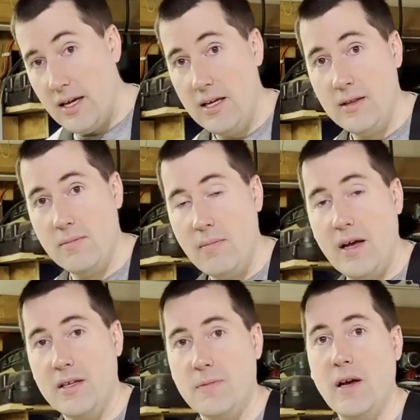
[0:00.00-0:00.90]
in
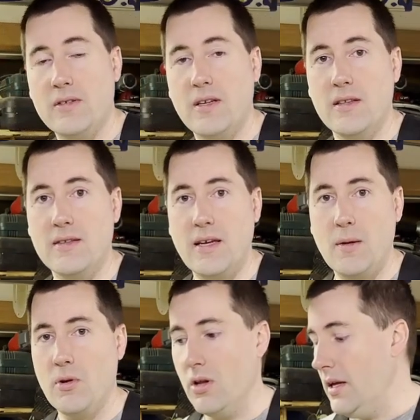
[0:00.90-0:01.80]
as mounted in the
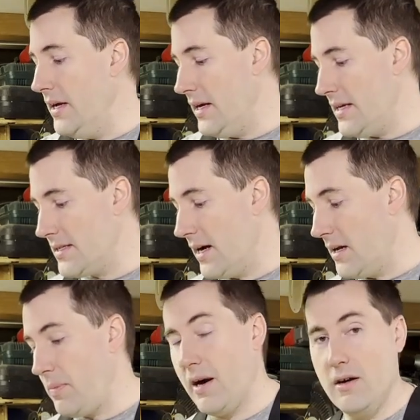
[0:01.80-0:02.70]
table, is
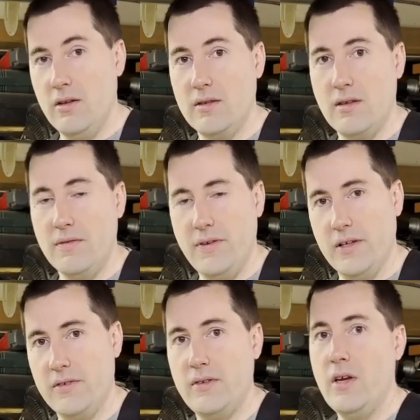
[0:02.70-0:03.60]
not parallel to the
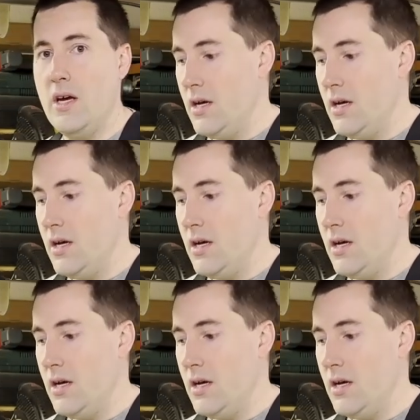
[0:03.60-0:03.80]
fence.